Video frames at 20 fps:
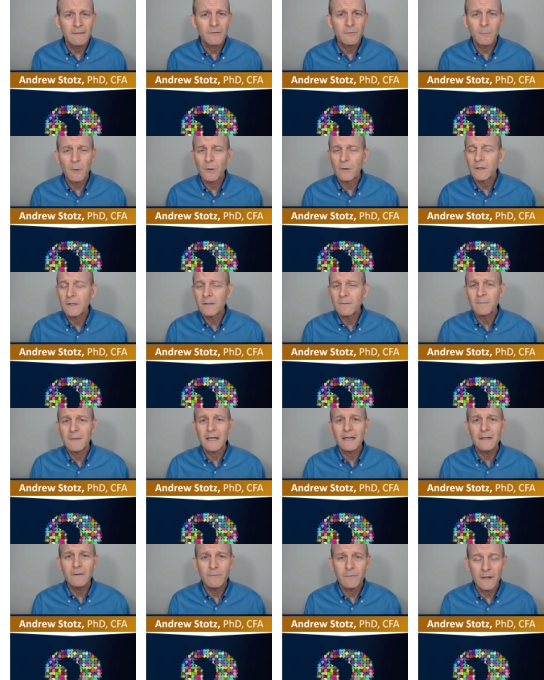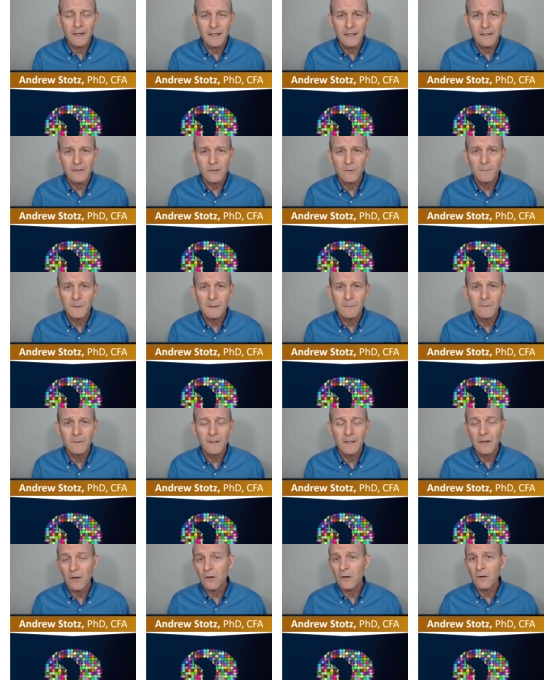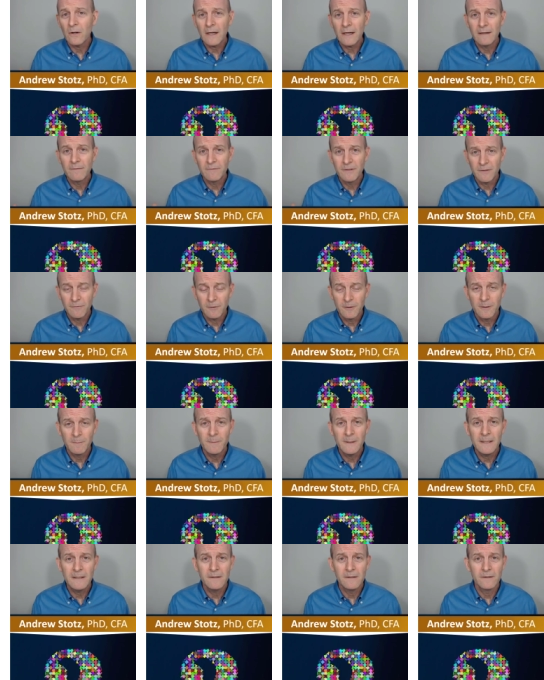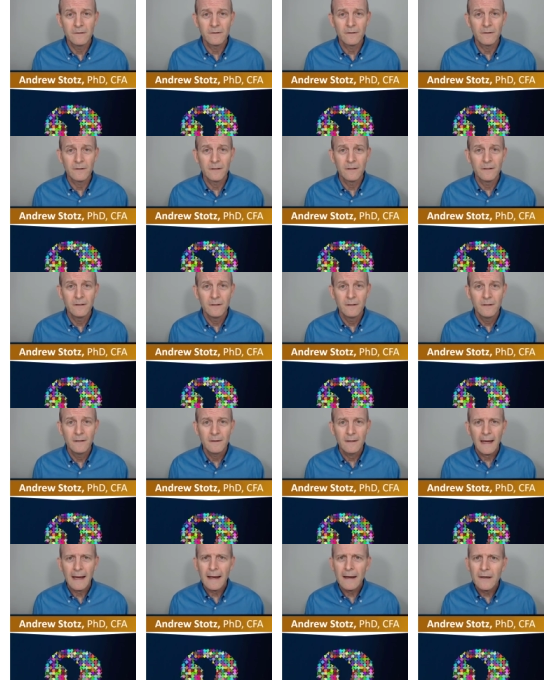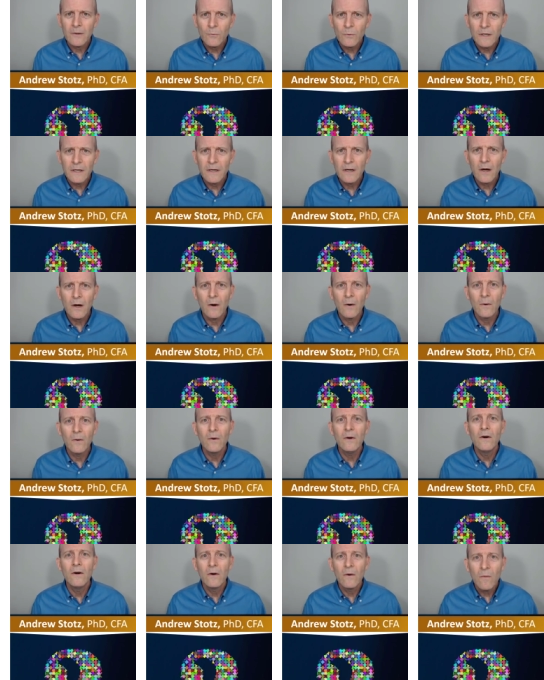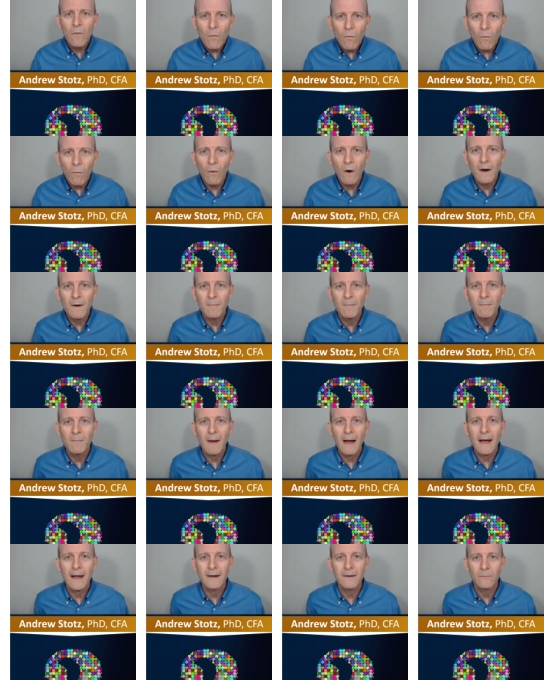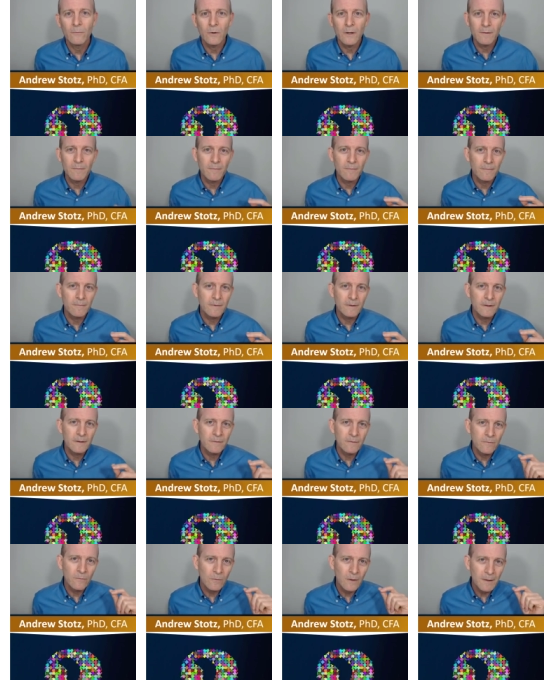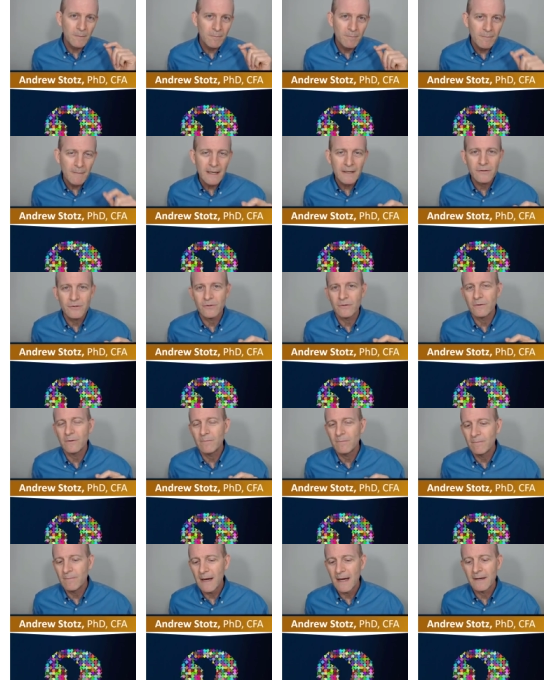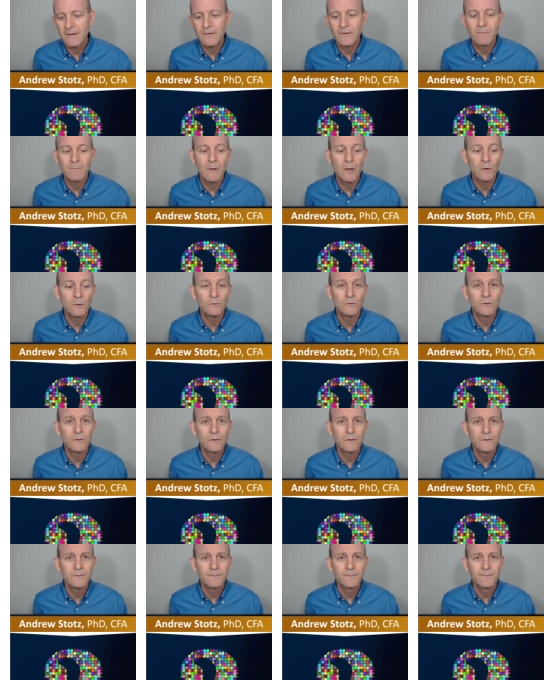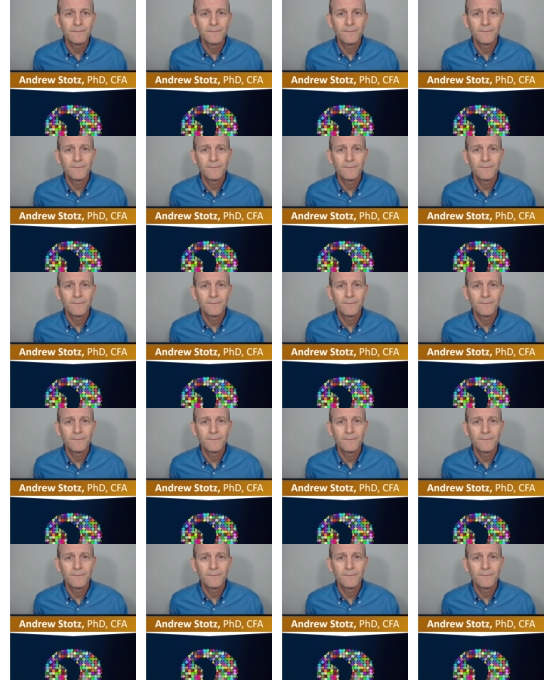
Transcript: I've spoken to many financial people that all have different opinions on it. How do we know what, mat- what, what measure matters most?